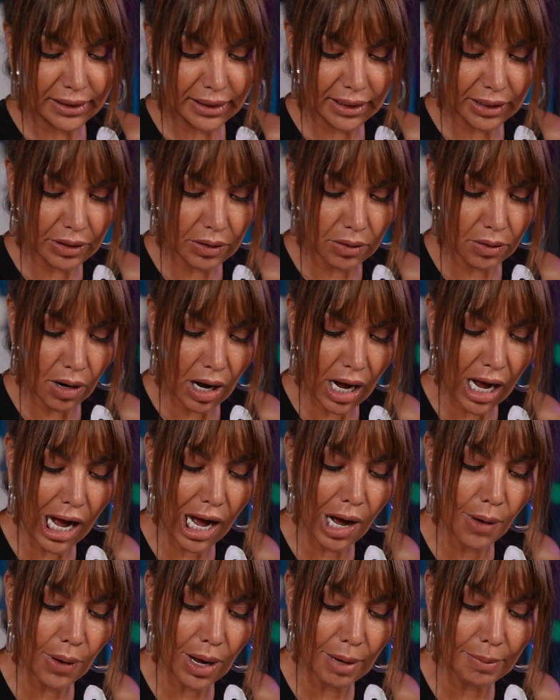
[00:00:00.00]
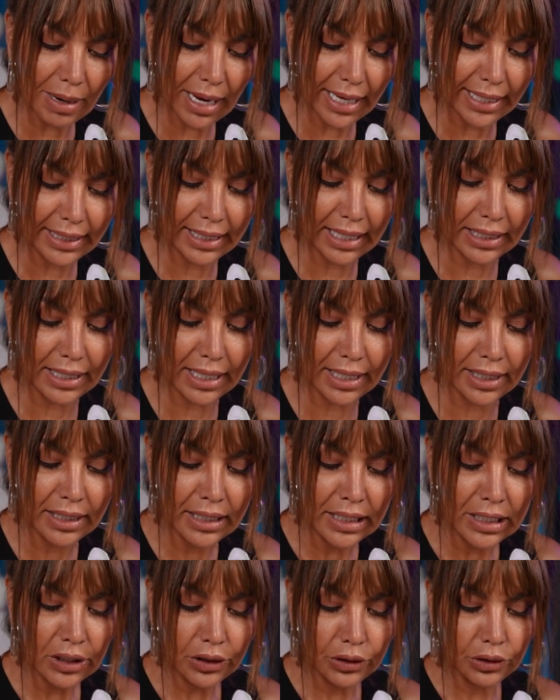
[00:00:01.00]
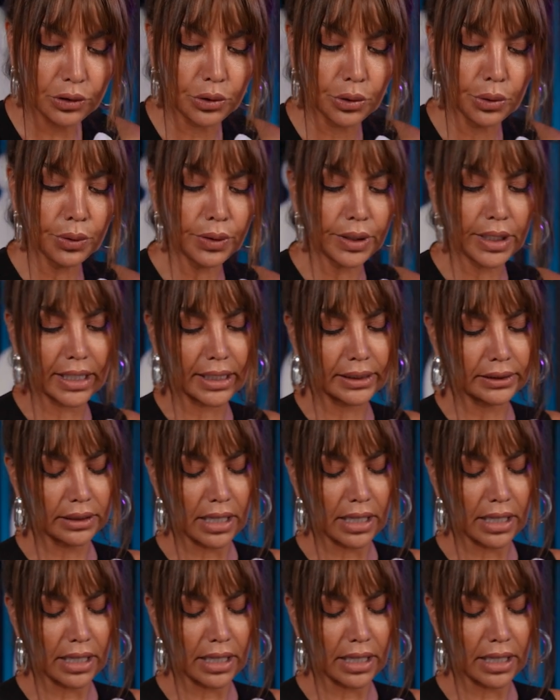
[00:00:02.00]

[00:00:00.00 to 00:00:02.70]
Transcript: you know, how am I going to do this?